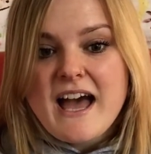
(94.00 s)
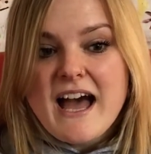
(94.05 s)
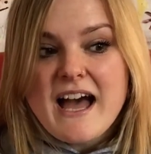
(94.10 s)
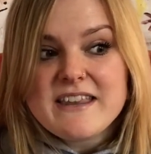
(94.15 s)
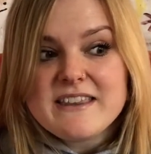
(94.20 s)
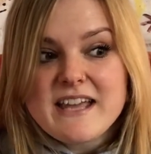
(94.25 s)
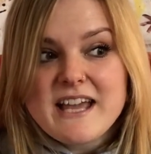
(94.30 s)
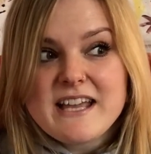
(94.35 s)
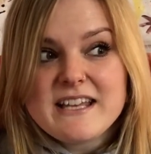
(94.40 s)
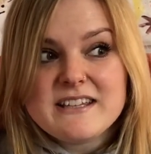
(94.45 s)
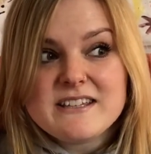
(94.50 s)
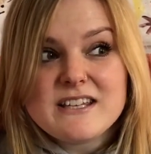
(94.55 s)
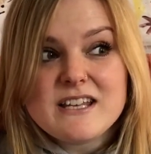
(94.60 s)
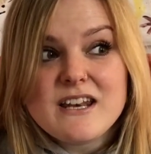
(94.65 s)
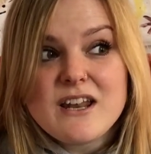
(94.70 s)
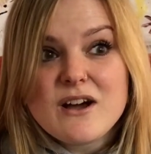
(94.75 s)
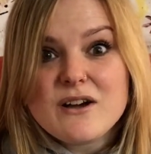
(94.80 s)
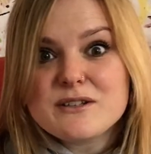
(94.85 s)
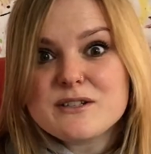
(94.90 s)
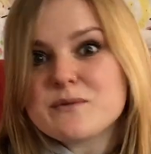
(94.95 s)
And then the
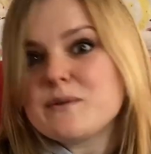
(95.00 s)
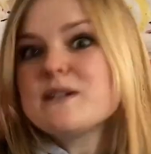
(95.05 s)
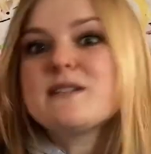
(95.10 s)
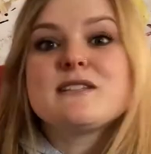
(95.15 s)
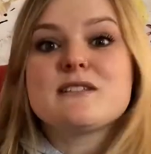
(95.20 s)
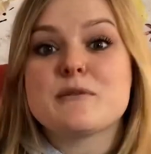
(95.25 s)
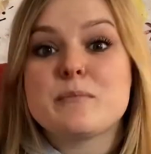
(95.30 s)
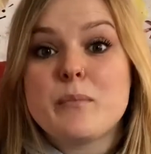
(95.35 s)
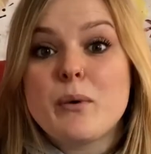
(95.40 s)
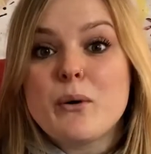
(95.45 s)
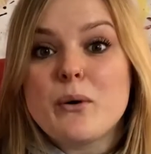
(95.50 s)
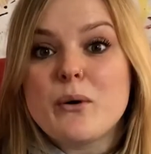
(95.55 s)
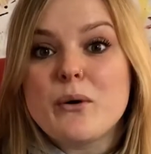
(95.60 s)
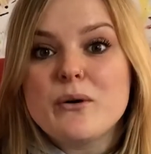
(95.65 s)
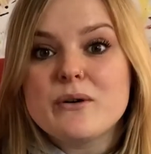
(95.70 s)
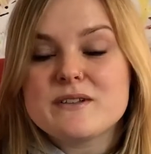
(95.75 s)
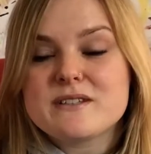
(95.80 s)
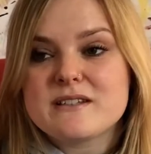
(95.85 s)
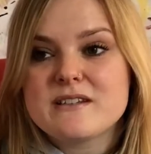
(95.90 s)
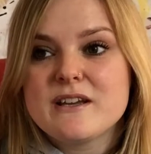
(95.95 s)
last word,
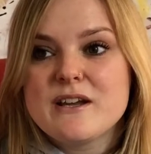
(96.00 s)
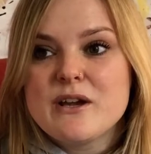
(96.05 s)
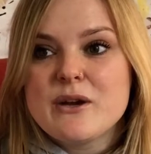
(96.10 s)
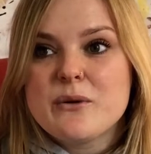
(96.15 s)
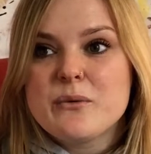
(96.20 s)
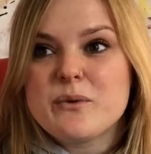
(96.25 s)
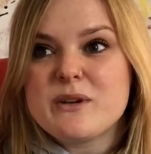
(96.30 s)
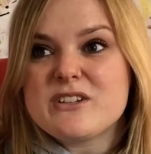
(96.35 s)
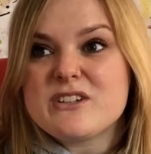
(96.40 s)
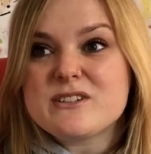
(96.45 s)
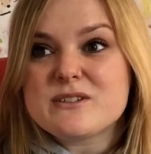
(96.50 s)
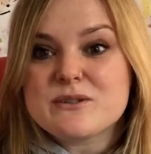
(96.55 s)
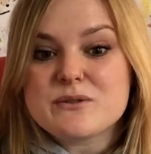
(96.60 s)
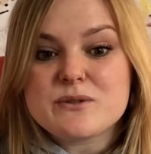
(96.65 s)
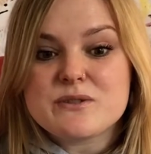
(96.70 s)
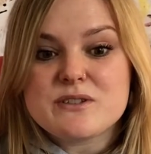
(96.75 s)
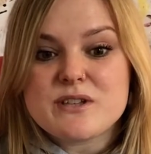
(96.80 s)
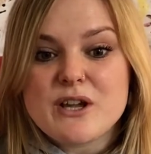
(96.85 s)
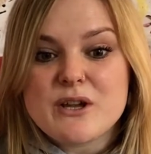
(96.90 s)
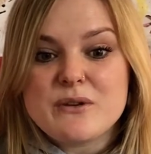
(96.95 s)
support, which is
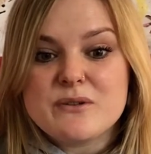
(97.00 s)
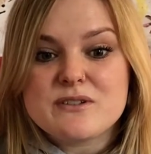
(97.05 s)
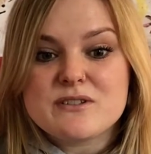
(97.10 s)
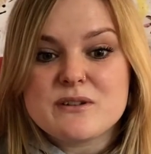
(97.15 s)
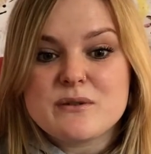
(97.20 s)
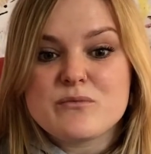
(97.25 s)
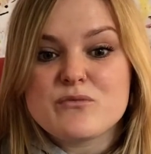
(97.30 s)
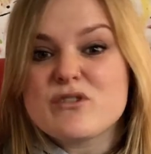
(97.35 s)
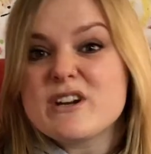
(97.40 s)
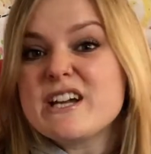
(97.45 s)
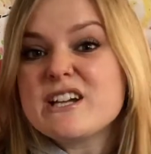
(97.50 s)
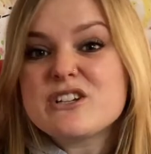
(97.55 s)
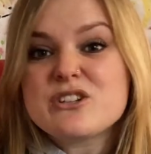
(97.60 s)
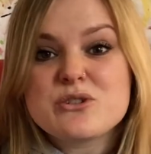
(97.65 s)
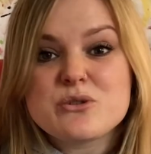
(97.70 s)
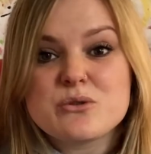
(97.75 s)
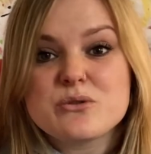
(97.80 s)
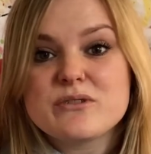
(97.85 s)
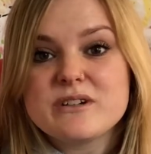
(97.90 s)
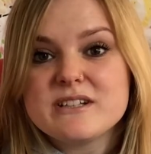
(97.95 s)
also some
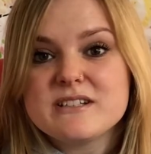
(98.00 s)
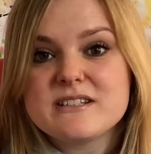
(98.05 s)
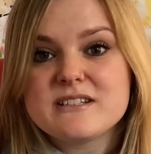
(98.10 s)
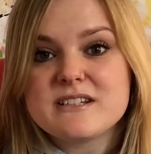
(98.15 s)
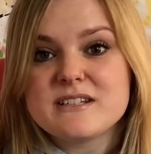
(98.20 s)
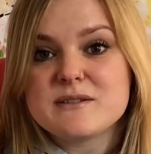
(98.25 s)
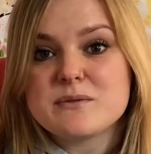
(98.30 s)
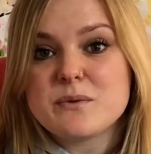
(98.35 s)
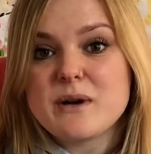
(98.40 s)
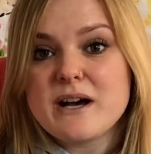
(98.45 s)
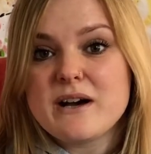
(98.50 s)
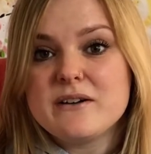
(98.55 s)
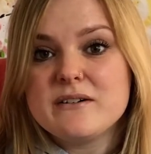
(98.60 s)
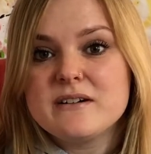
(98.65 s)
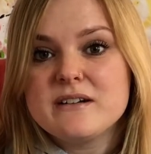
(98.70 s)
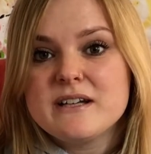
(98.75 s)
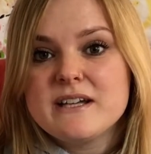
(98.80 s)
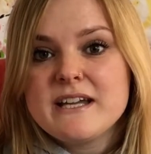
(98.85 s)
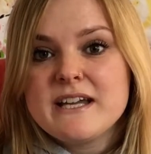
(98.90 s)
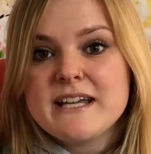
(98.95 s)
reassurance as
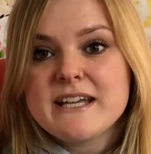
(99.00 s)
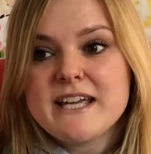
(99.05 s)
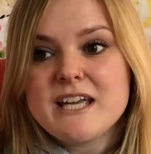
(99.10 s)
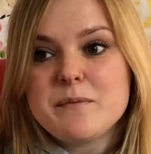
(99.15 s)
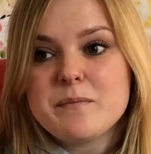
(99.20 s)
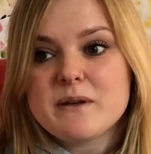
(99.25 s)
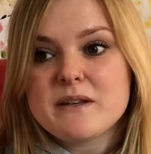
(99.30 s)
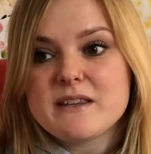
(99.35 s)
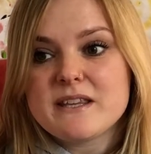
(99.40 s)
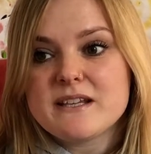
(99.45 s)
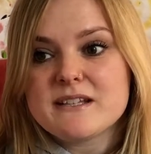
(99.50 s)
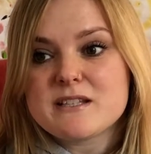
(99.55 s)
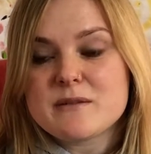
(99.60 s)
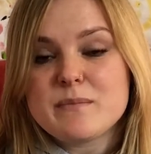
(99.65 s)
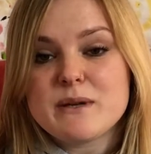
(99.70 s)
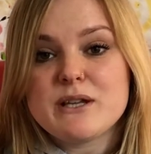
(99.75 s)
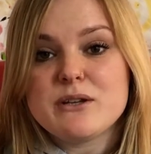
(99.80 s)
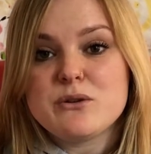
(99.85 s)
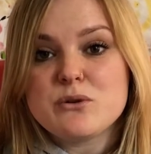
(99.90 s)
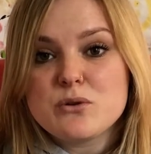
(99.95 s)
well, keeping things a
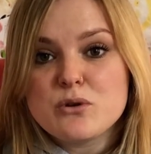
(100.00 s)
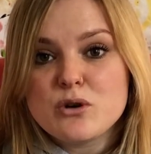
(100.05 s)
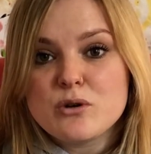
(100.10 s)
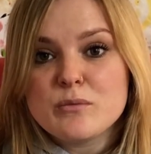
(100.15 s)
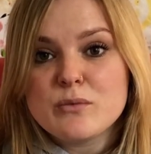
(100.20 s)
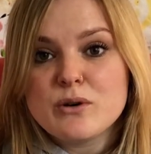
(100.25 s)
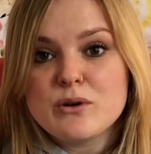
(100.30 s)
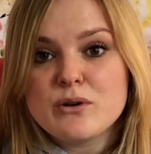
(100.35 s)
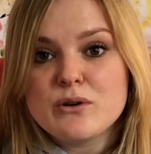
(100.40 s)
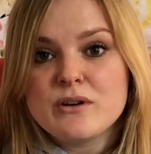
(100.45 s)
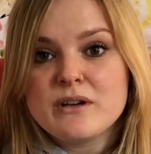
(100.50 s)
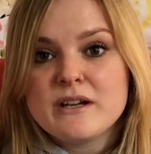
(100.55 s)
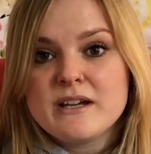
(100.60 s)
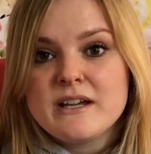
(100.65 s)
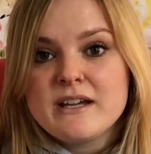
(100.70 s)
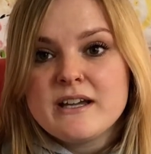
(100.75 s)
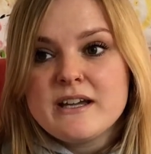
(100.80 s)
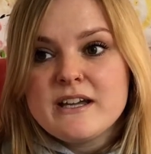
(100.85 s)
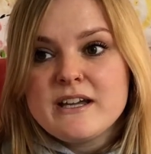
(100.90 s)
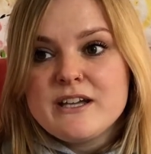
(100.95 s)
bit normal.
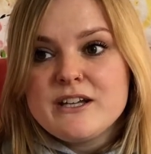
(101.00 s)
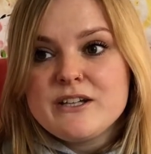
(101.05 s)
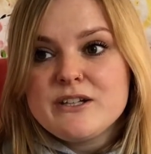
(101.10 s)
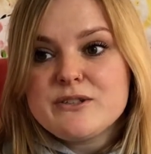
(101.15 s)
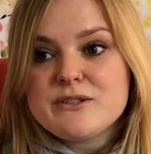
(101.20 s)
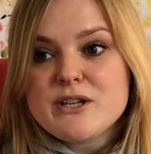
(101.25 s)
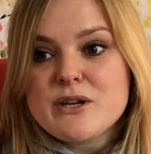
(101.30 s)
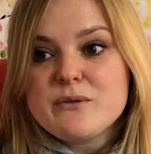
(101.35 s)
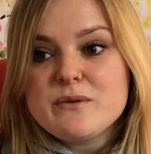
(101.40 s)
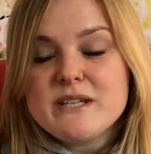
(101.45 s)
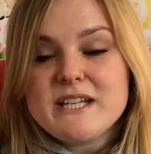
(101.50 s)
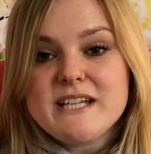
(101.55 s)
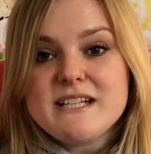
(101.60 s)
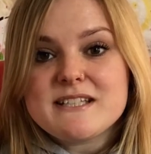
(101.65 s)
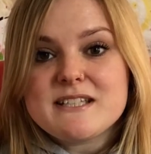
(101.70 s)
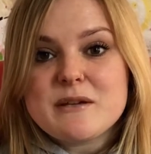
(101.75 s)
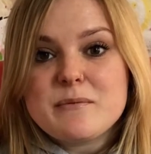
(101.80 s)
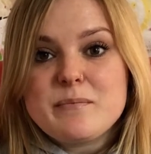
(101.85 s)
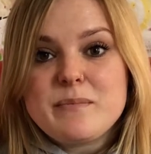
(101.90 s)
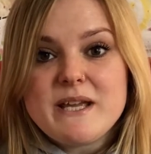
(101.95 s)
You don't need
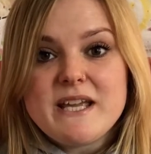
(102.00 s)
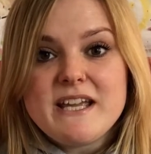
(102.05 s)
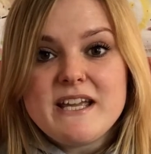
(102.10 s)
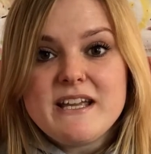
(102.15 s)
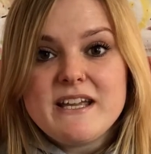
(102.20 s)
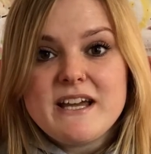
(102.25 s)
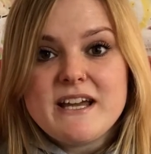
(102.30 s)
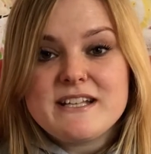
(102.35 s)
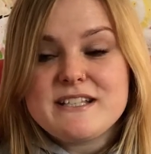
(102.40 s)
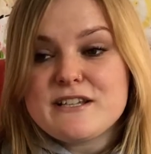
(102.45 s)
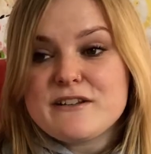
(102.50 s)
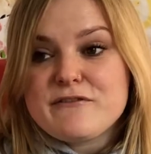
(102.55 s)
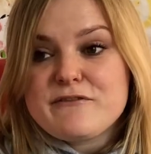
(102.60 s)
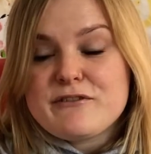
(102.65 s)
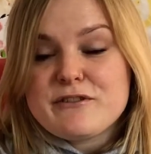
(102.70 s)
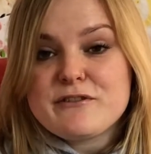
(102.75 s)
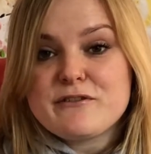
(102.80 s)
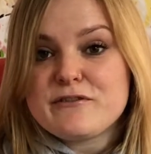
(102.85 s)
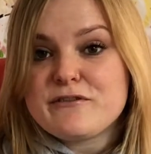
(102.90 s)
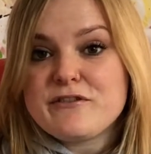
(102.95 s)
to be a
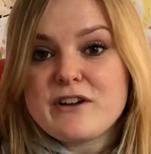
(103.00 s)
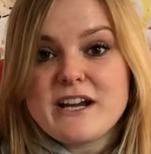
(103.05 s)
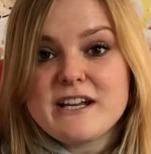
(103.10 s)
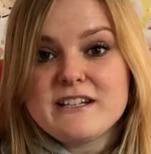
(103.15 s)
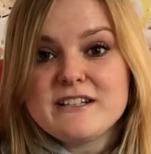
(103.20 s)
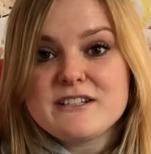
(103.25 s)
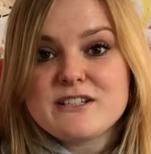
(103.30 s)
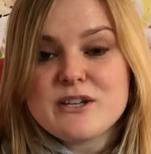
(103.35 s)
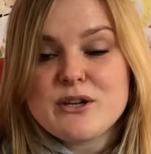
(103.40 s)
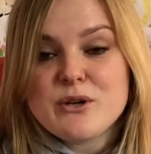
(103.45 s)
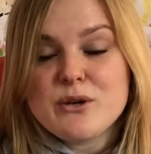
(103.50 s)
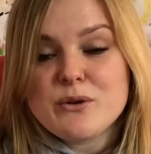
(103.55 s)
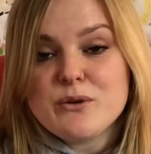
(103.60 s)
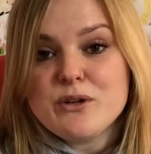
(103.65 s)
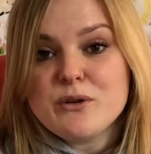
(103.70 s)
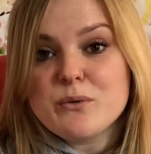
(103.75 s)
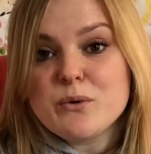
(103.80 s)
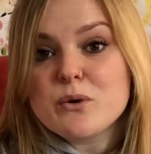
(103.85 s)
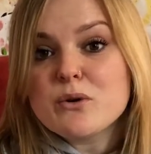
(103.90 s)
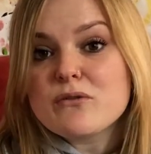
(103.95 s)
different friend to who
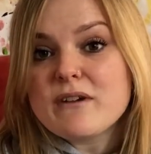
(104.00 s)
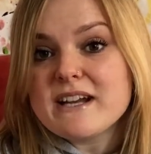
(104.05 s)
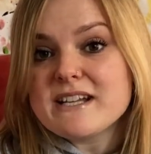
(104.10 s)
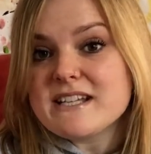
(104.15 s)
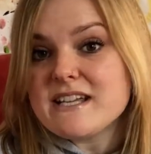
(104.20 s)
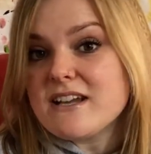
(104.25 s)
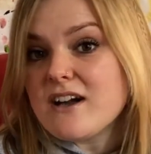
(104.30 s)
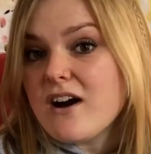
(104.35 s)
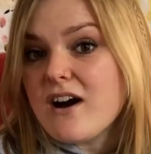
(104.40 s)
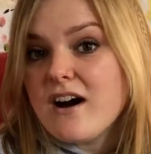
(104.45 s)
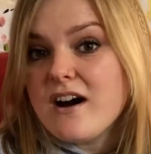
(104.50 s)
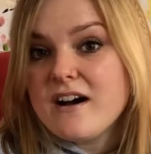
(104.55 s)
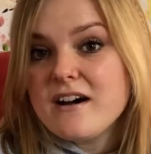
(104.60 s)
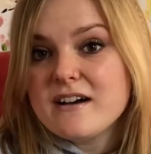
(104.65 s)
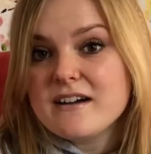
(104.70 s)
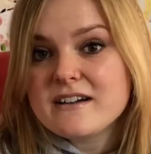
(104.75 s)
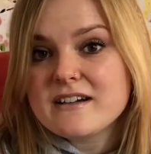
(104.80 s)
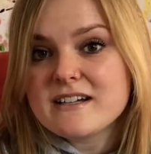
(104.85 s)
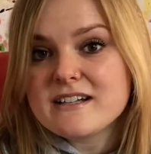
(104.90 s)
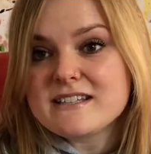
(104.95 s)
you already
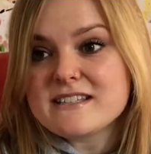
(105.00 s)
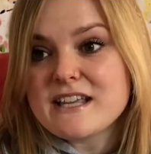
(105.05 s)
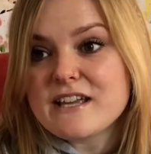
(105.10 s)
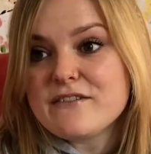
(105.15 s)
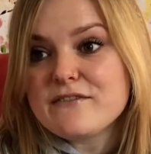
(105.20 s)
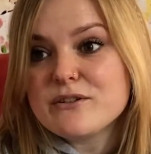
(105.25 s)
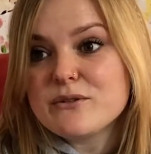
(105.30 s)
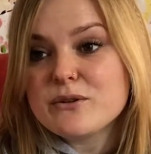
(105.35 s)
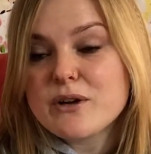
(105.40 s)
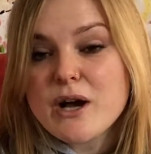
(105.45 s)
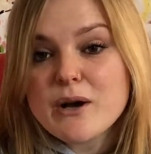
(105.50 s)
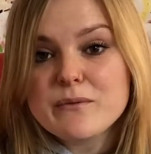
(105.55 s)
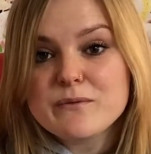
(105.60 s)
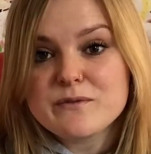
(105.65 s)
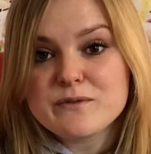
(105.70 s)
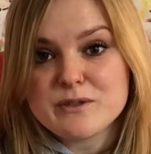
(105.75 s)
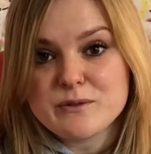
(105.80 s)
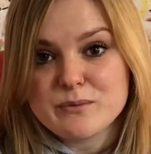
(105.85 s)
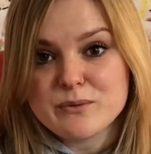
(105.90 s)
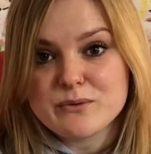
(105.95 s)
are, because they feel
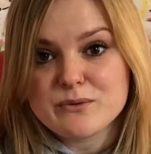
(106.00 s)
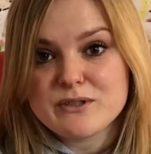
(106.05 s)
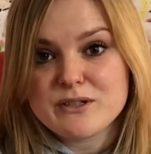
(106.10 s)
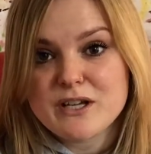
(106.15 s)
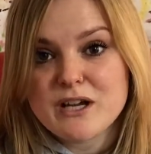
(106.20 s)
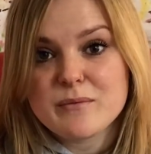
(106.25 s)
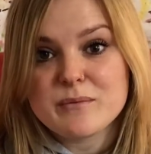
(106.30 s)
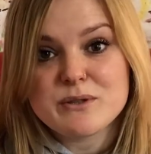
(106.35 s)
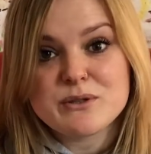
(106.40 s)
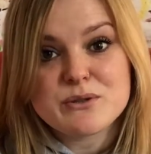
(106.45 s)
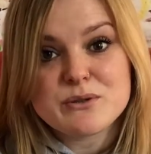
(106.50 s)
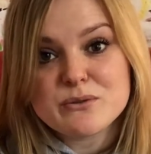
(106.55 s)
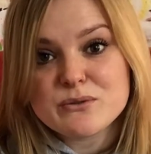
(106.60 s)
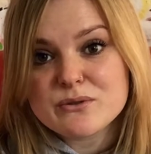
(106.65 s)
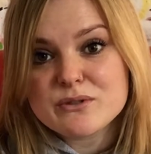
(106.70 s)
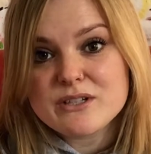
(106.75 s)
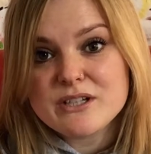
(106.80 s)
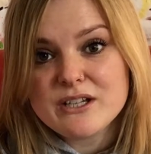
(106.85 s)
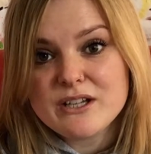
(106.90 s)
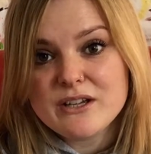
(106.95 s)
comfortable to come and
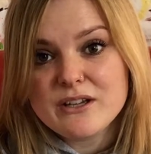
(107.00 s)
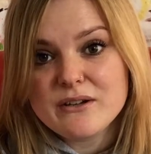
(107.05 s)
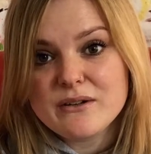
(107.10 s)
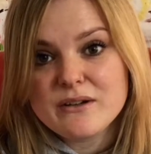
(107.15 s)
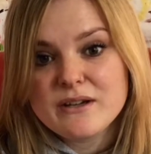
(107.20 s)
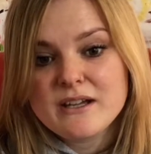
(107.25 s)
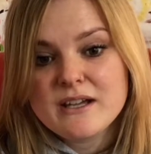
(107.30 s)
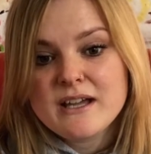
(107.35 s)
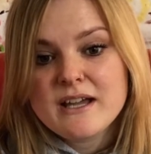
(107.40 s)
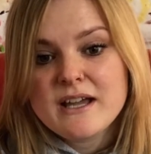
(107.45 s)
talk to you.